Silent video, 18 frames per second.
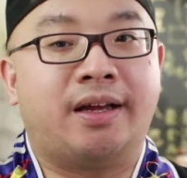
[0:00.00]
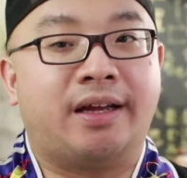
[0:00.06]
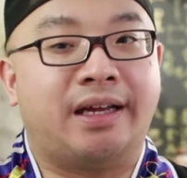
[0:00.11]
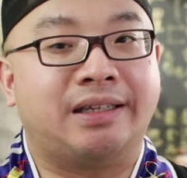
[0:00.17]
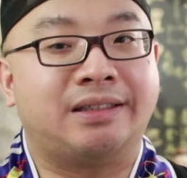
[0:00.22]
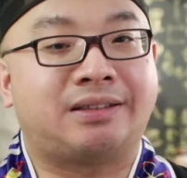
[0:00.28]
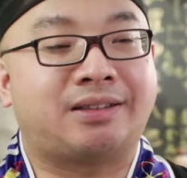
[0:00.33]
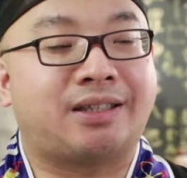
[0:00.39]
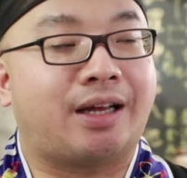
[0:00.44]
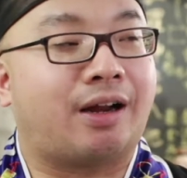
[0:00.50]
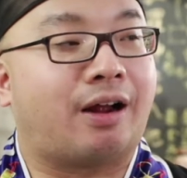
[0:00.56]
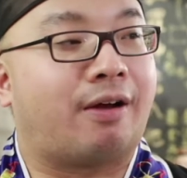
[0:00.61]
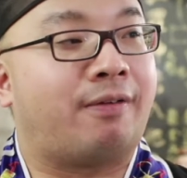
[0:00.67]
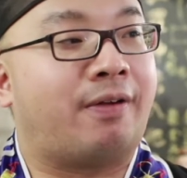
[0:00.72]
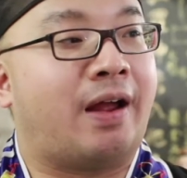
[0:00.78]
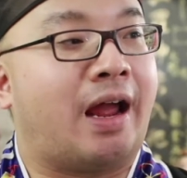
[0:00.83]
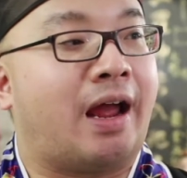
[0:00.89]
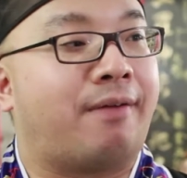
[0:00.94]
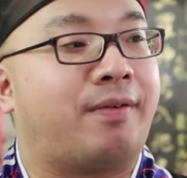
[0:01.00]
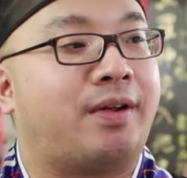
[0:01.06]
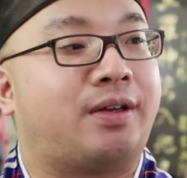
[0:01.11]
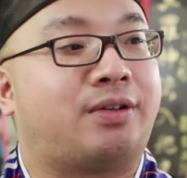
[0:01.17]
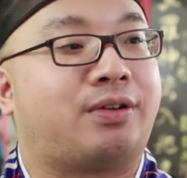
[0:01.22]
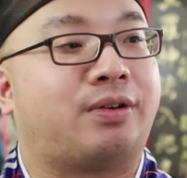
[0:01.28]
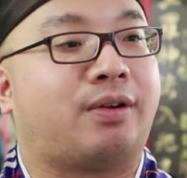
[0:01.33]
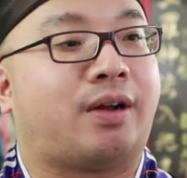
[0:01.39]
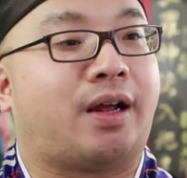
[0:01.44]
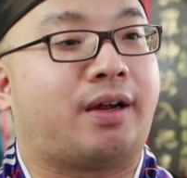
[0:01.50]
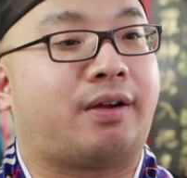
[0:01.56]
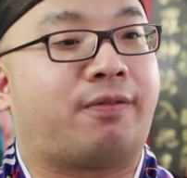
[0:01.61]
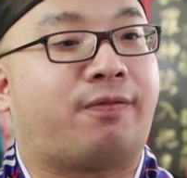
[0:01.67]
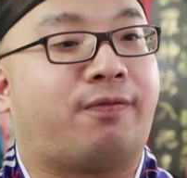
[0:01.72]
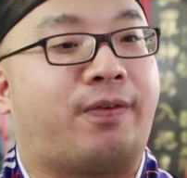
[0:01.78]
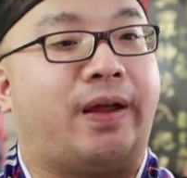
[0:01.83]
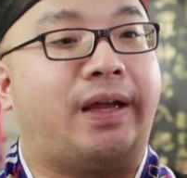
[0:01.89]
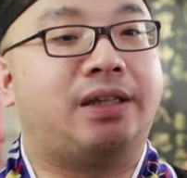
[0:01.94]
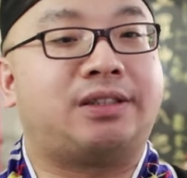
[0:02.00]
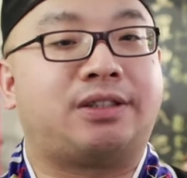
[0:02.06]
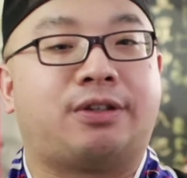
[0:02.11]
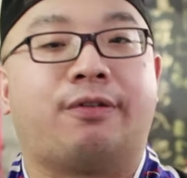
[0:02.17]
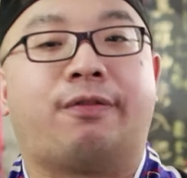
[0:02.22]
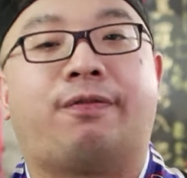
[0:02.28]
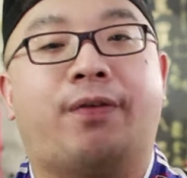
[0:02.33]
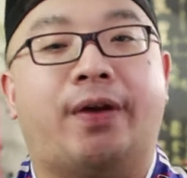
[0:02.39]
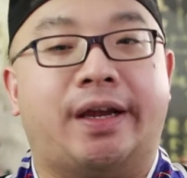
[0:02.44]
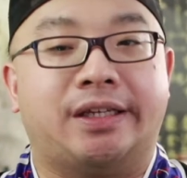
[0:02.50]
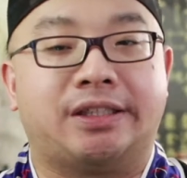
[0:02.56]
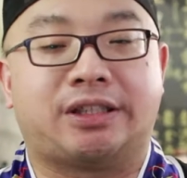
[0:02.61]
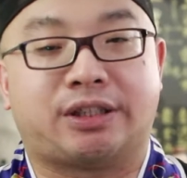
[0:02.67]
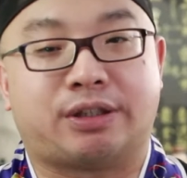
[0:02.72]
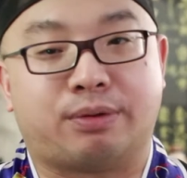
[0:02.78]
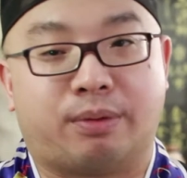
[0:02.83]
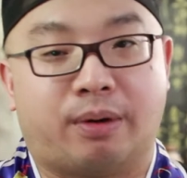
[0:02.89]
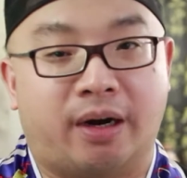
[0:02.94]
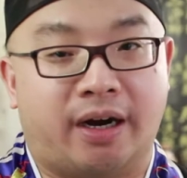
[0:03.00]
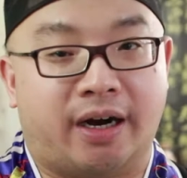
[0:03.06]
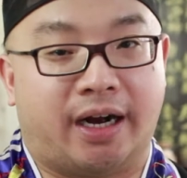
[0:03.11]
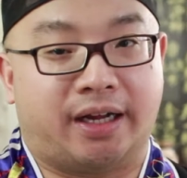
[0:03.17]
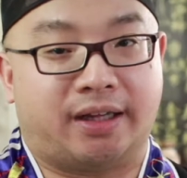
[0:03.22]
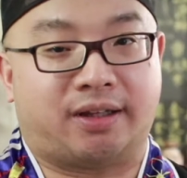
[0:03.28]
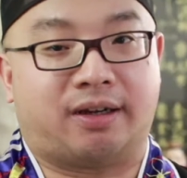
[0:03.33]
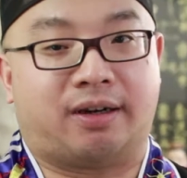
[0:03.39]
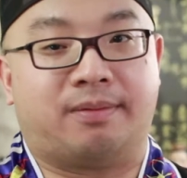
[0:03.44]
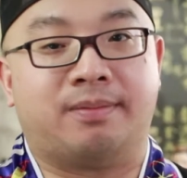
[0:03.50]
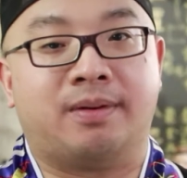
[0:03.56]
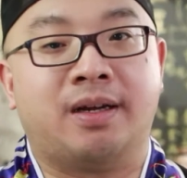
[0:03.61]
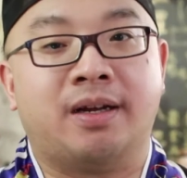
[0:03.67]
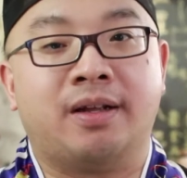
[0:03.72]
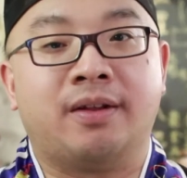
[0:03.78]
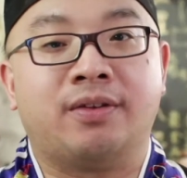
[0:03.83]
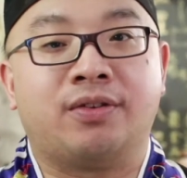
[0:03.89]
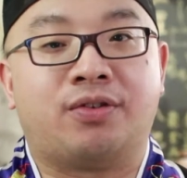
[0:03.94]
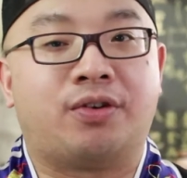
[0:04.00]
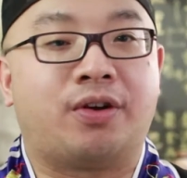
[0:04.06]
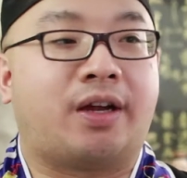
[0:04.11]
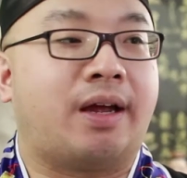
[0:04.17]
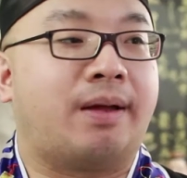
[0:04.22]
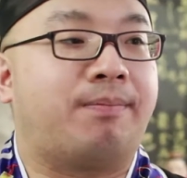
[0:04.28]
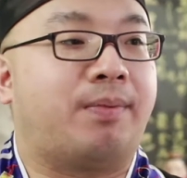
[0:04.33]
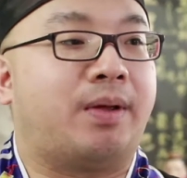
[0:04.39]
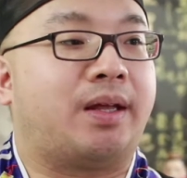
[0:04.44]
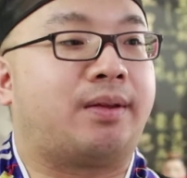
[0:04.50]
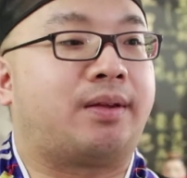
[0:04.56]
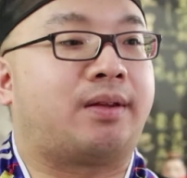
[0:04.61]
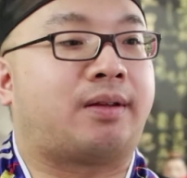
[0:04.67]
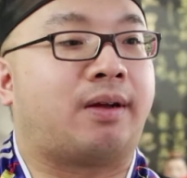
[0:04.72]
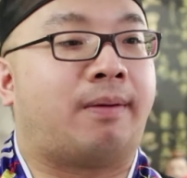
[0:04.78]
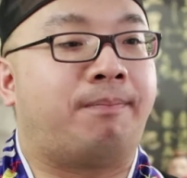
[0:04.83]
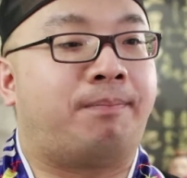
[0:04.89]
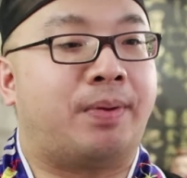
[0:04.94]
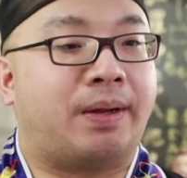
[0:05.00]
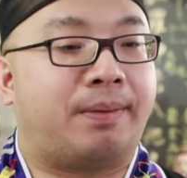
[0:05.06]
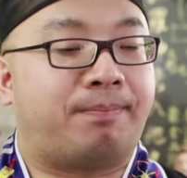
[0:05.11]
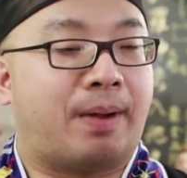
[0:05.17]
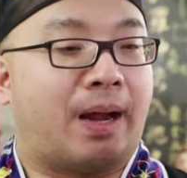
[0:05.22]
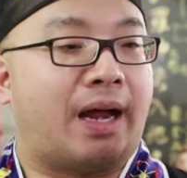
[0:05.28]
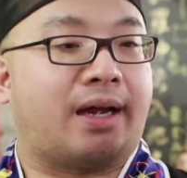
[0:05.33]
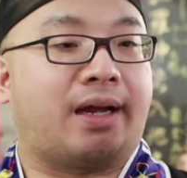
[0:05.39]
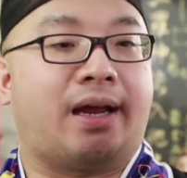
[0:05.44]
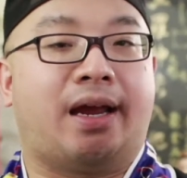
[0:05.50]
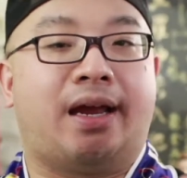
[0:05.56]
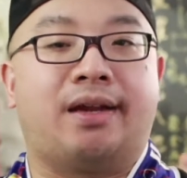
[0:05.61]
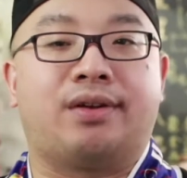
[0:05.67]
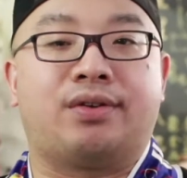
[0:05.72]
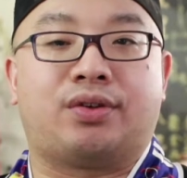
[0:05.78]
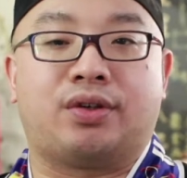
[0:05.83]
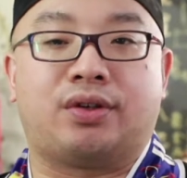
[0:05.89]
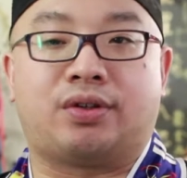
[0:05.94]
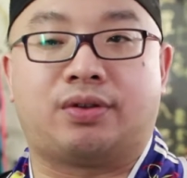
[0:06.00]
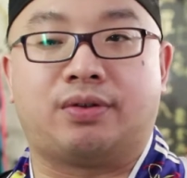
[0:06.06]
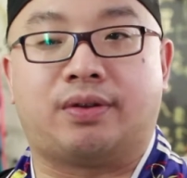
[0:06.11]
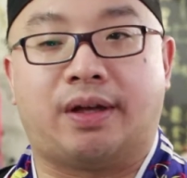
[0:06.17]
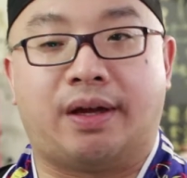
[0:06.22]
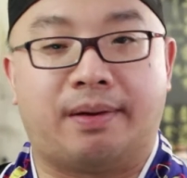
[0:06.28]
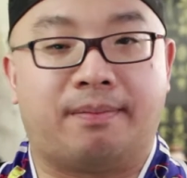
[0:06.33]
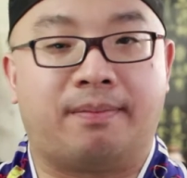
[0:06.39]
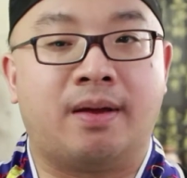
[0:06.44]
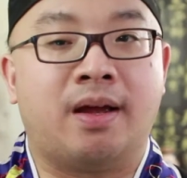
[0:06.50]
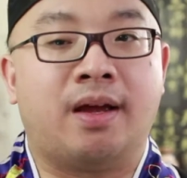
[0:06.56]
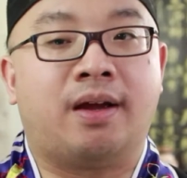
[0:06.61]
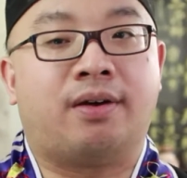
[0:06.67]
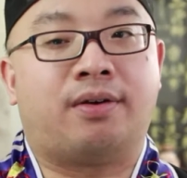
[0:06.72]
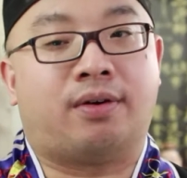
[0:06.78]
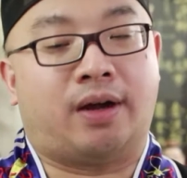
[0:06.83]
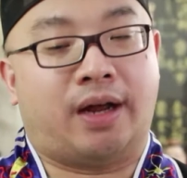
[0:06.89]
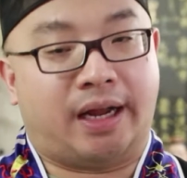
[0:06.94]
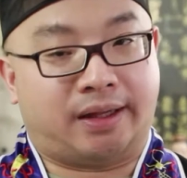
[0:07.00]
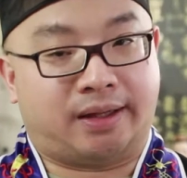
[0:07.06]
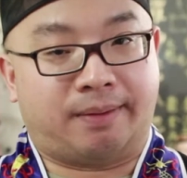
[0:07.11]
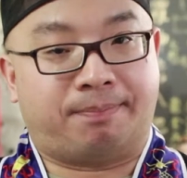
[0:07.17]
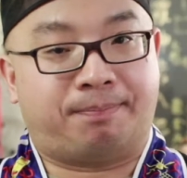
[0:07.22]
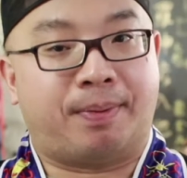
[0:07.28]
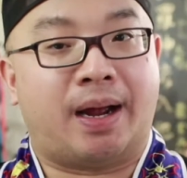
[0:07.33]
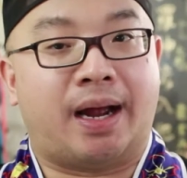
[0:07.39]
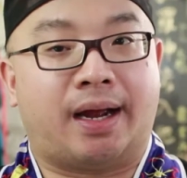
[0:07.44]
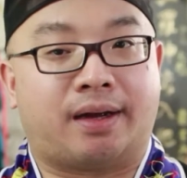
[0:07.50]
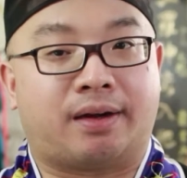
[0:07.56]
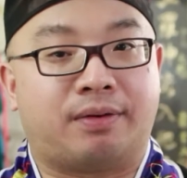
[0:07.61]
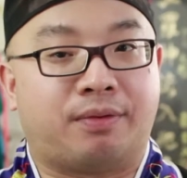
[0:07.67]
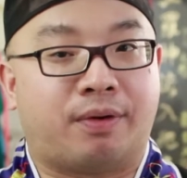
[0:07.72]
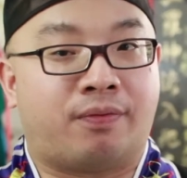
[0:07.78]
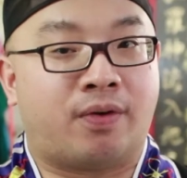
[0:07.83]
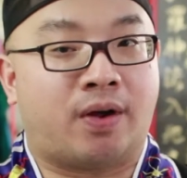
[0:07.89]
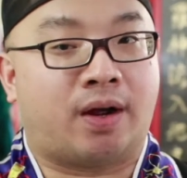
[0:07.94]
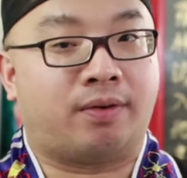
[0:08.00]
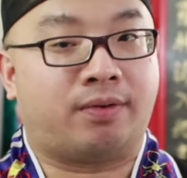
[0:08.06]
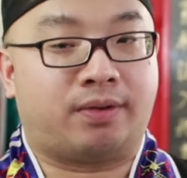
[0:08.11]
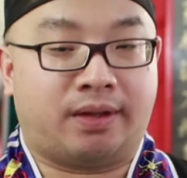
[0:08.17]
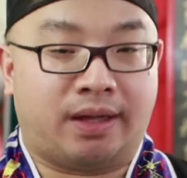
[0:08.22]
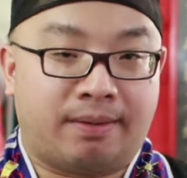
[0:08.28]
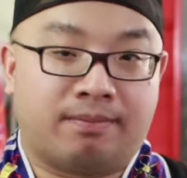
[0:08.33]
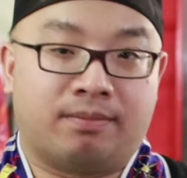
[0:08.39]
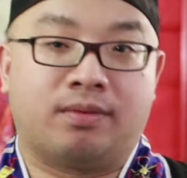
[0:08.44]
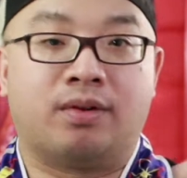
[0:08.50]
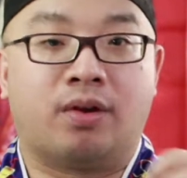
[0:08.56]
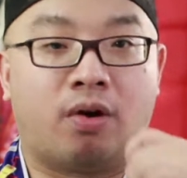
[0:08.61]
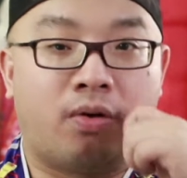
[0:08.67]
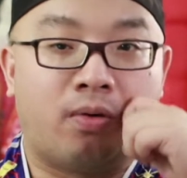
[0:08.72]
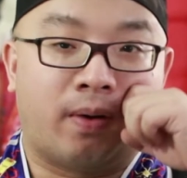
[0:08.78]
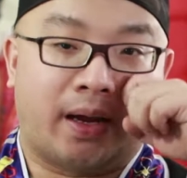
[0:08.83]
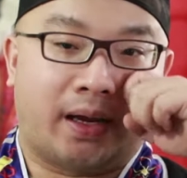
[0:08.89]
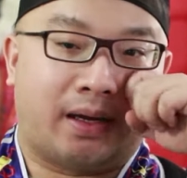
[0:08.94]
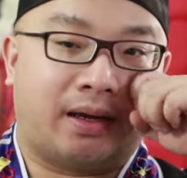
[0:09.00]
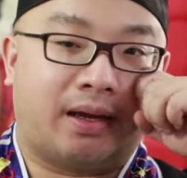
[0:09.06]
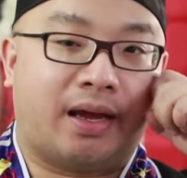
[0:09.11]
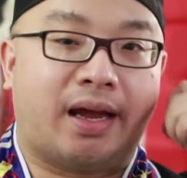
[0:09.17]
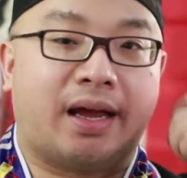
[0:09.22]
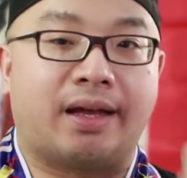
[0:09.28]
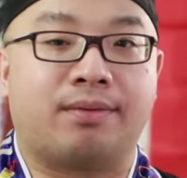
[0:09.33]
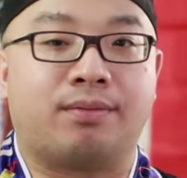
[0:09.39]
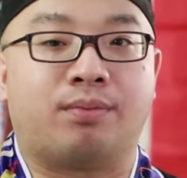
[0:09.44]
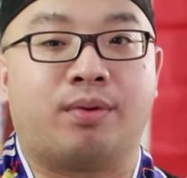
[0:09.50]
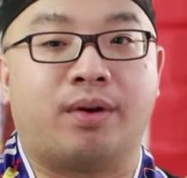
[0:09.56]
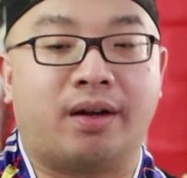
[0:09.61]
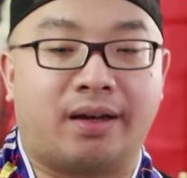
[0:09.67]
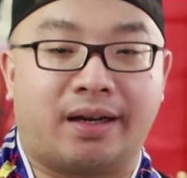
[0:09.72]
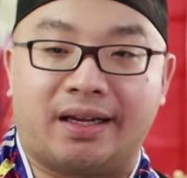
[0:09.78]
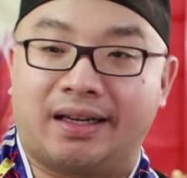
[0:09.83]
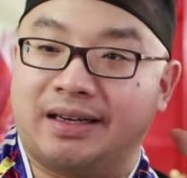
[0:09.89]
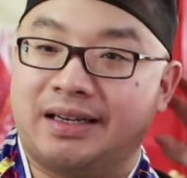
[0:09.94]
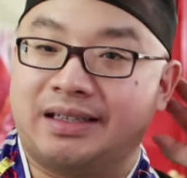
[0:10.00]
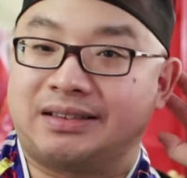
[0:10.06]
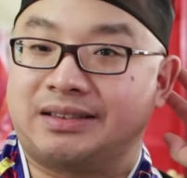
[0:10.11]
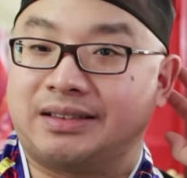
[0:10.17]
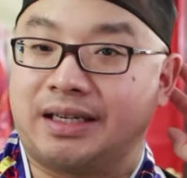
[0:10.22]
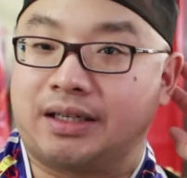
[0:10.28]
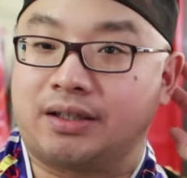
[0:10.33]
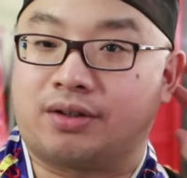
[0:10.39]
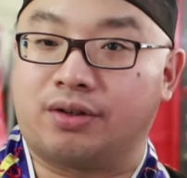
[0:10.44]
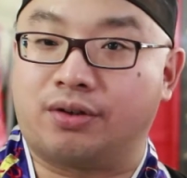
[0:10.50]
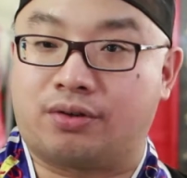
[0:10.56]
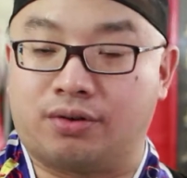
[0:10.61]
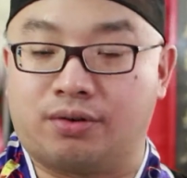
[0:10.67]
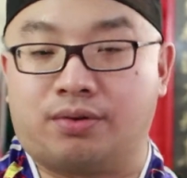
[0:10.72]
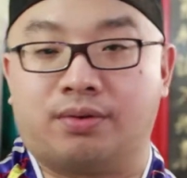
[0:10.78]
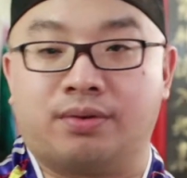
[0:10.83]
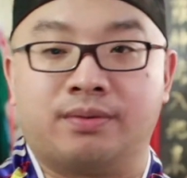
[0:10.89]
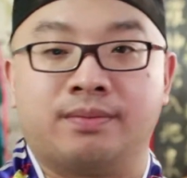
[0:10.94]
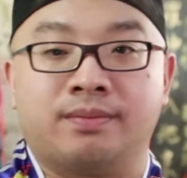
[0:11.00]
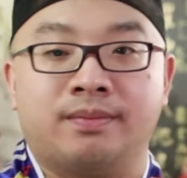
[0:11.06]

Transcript: Instead of having to like face to face swear at them, you can be dumping back energies to them at the back without them knowing and really listening to you.